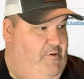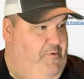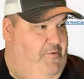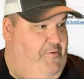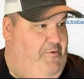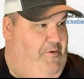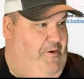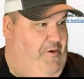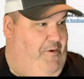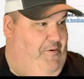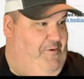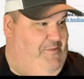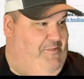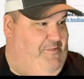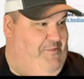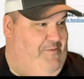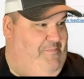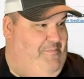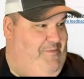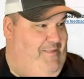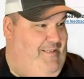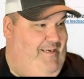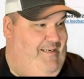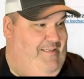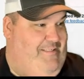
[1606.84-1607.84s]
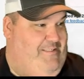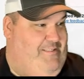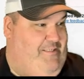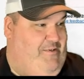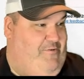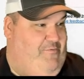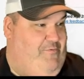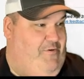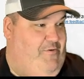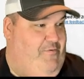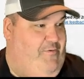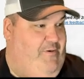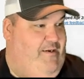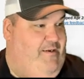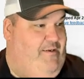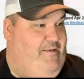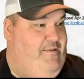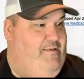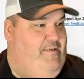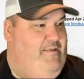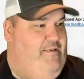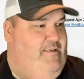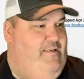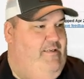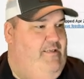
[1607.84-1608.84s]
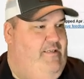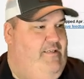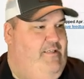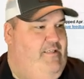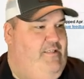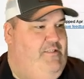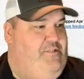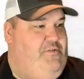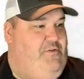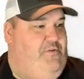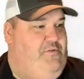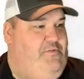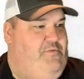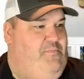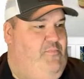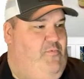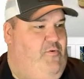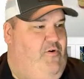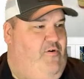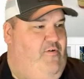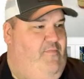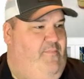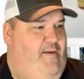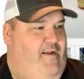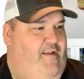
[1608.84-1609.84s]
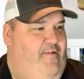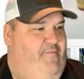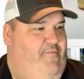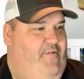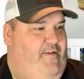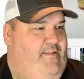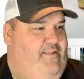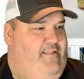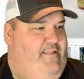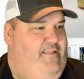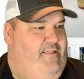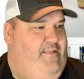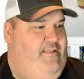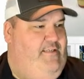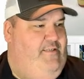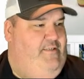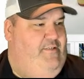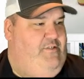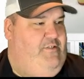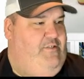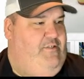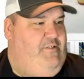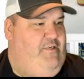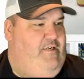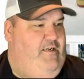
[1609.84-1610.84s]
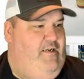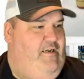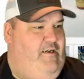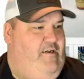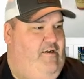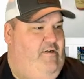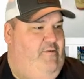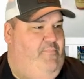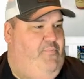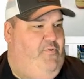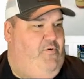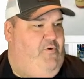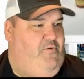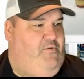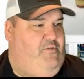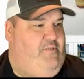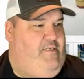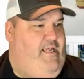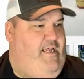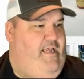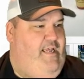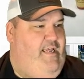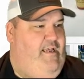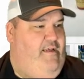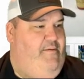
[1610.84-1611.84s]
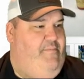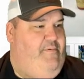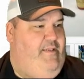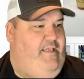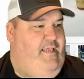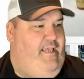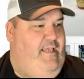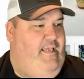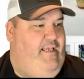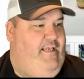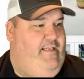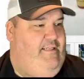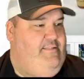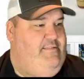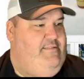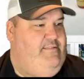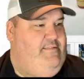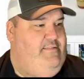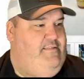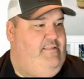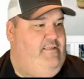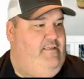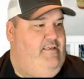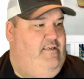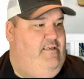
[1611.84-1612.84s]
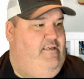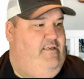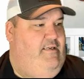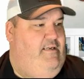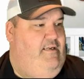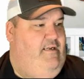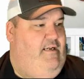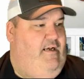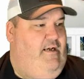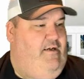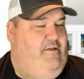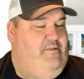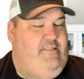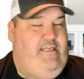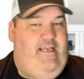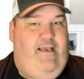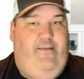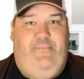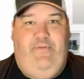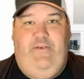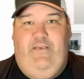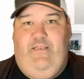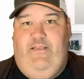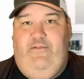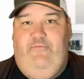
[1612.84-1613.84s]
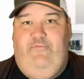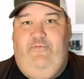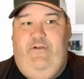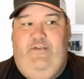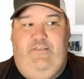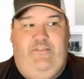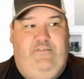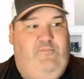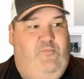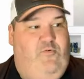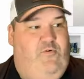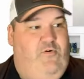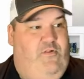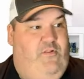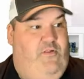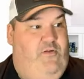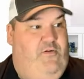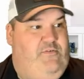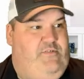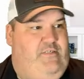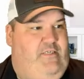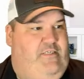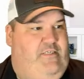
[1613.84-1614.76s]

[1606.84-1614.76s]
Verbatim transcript: Who knows? They didn't sell real well. Sold some more of my vintage uh, pull tab cans. I was happy to get rid of some more of those.